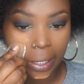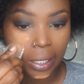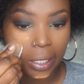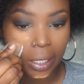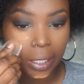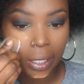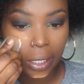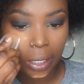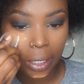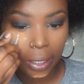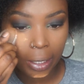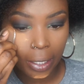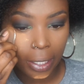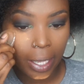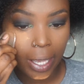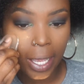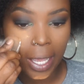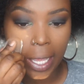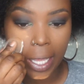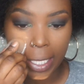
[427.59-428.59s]
it
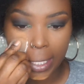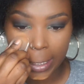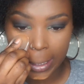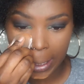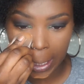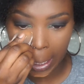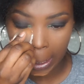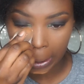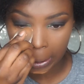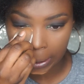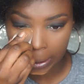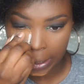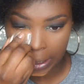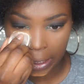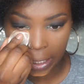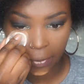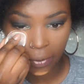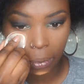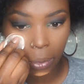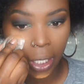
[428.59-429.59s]
has it's
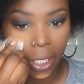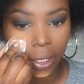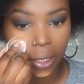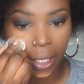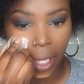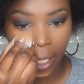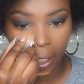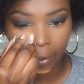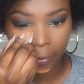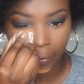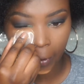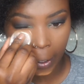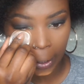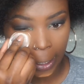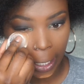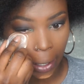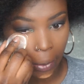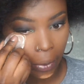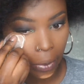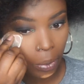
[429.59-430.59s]
giving me a lot of
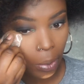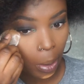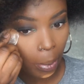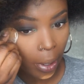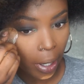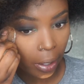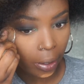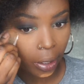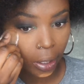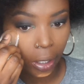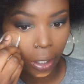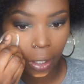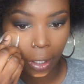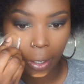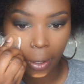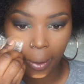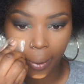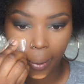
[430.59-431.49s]
fallout with my powder.